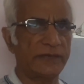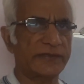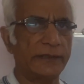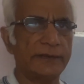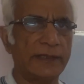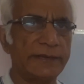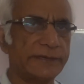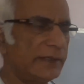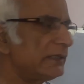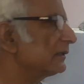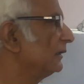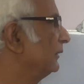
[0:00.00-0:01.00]

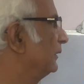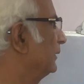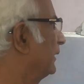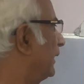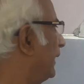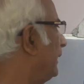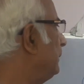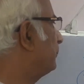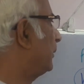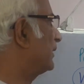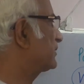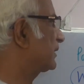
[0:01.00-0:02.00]
sentences in
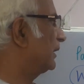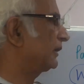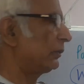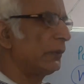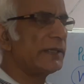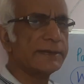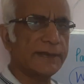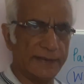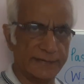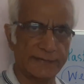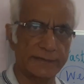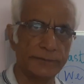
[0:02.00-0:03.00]
past continuous
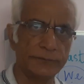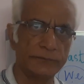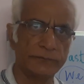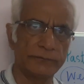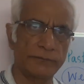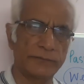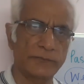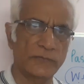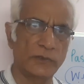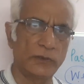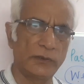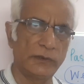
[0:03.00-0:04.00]
tense.
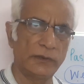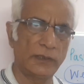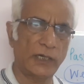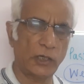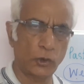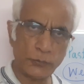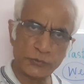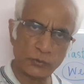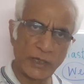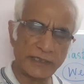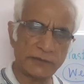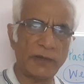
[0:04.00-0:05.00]
I hope you
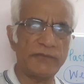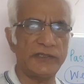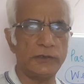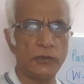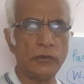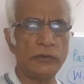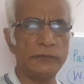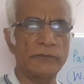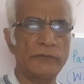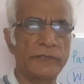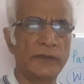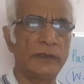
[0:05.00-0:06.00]
liked my video.
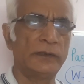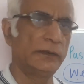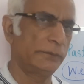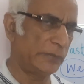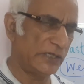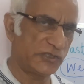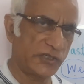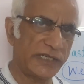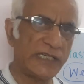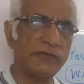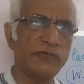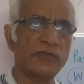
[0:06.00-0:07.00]
Please
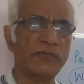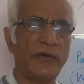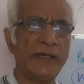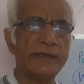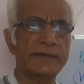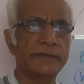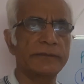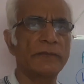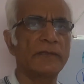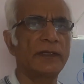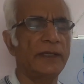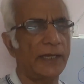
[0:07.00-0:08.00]
share it with your friends
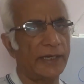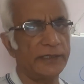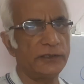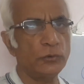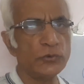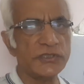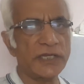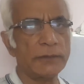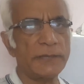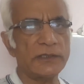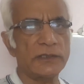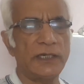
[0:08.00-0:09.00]
and
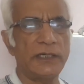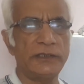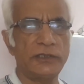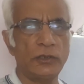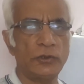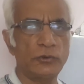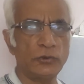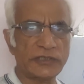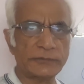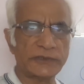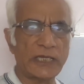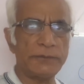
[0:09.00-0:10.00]
do
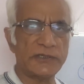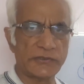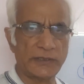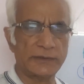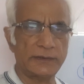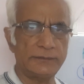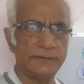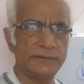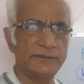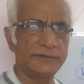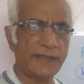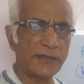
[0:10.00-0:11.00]
subscribe my channel.
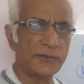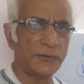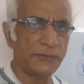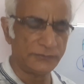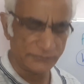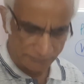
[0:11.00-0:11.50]
Thank you.